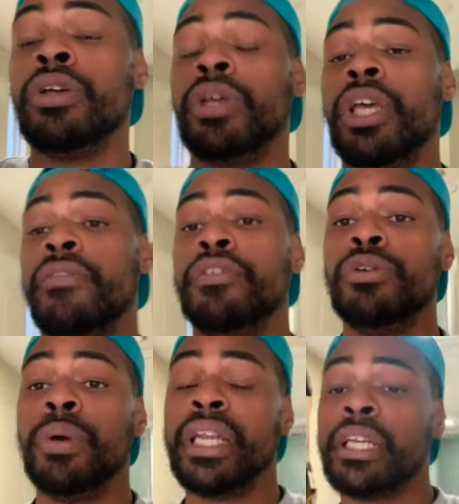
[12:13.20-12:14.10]
if
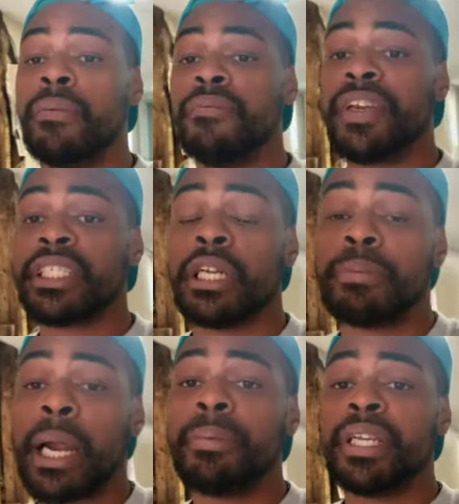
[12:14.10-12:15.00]
you end up fixing the
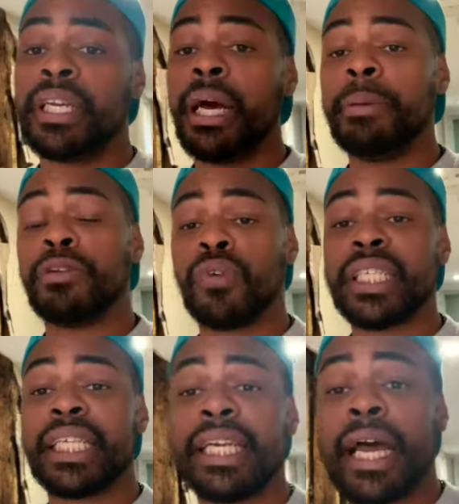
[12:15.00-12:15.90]
property up and
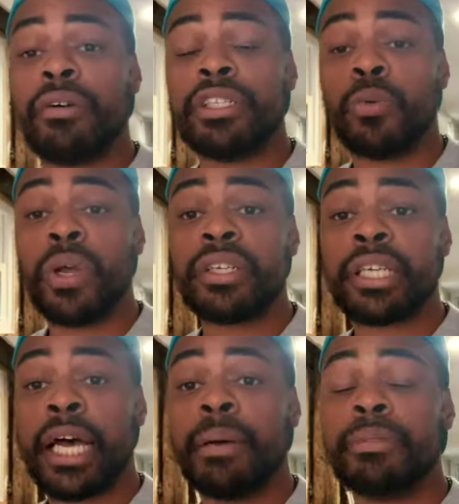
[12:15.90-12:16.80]
renting it out in the
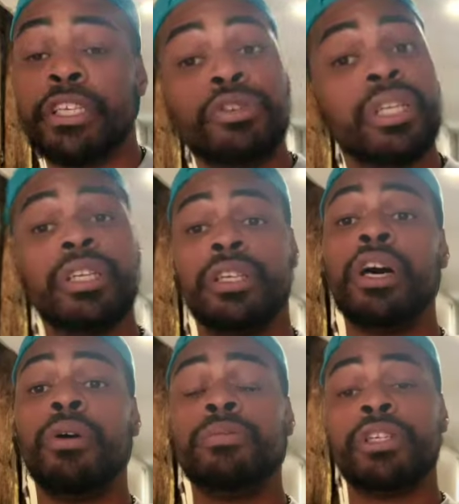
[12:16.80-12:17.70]
wintertime, then you need to
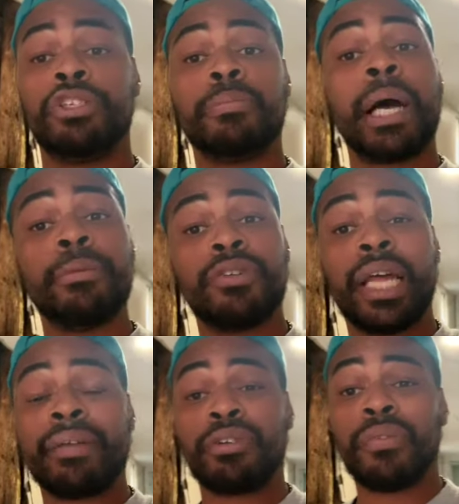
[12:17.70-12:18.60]
know that you're probably going to
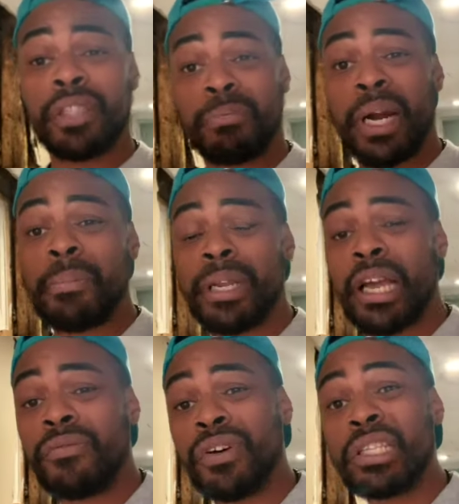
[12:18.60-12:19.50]
have to rent the property
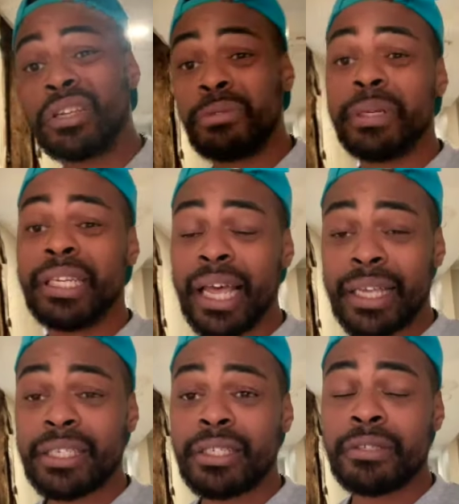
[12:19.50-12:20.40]
out for a little bit
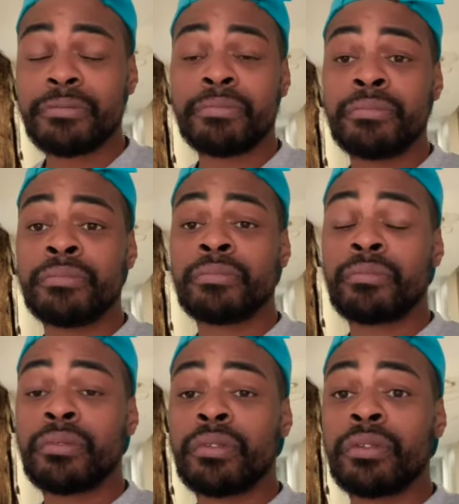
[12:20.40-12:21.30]
less
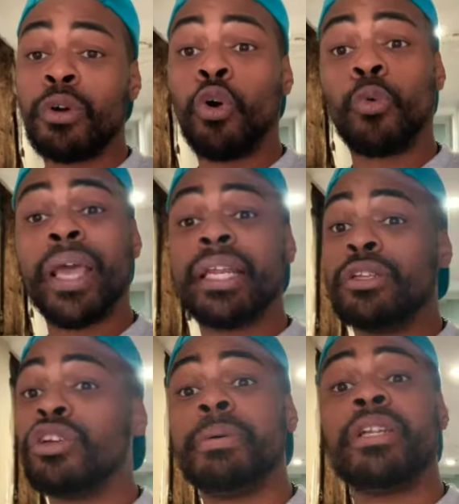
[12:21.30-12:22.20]
or wait a
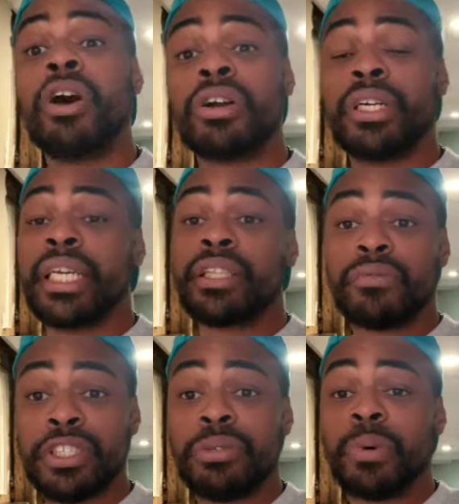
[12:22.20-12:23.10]
little bit longer to get the
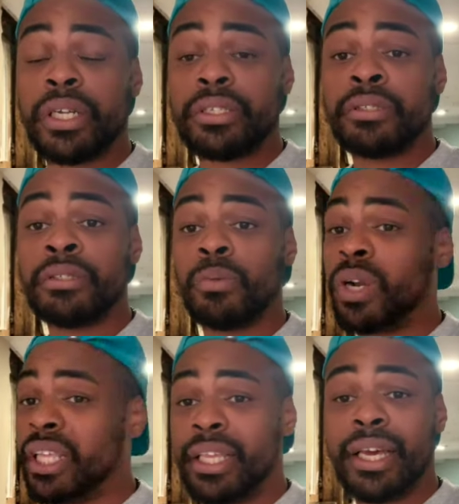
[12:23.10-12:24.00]
rent you want, one
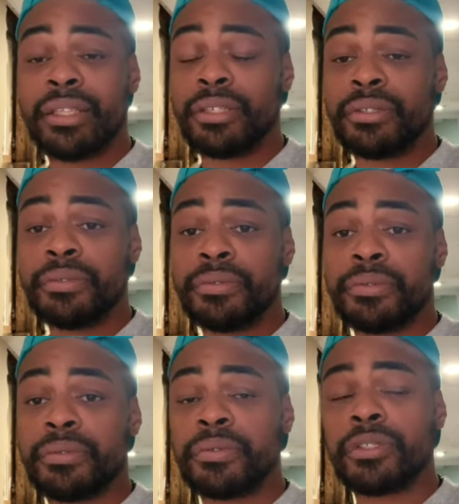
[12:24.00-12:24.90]
or the other.
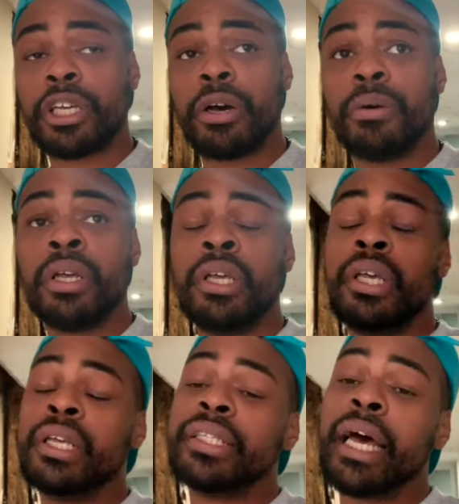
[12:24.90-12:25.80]
So
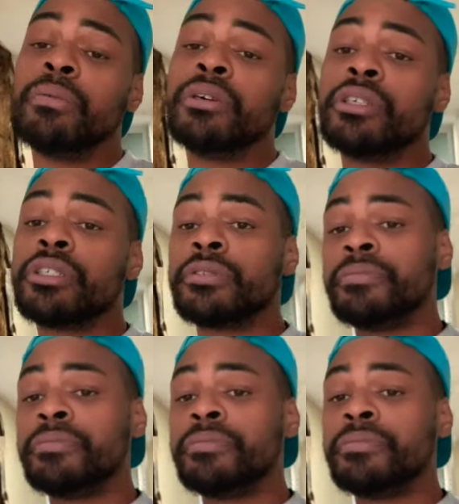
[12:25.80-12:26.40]
that was